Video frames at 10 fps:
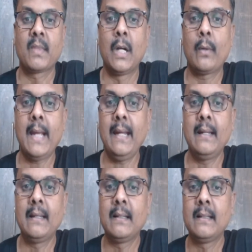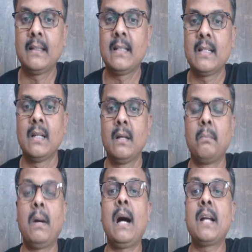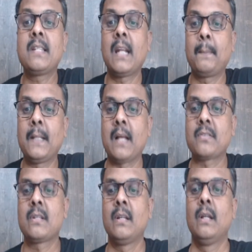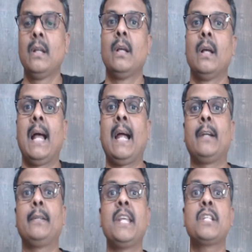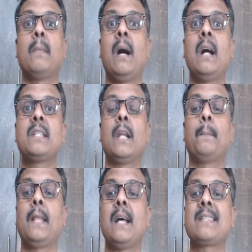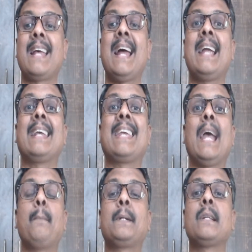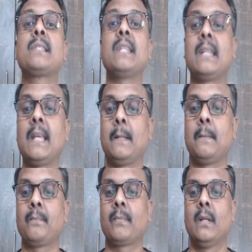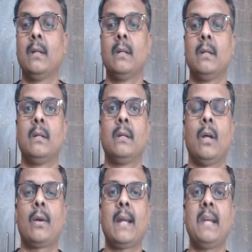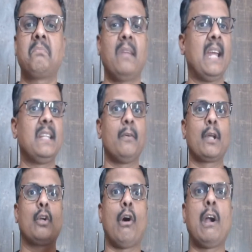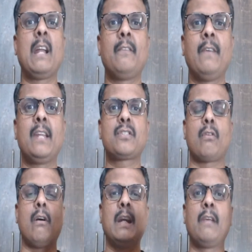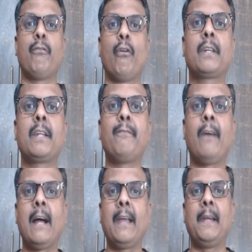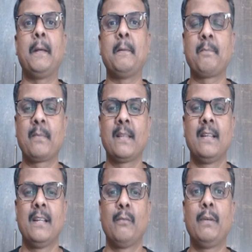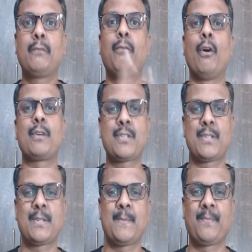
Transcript: Okay? Mahajanapadas. And these Mahajanapadas had a capital city. Alright, and they were guarded very strongly, fortified with forts.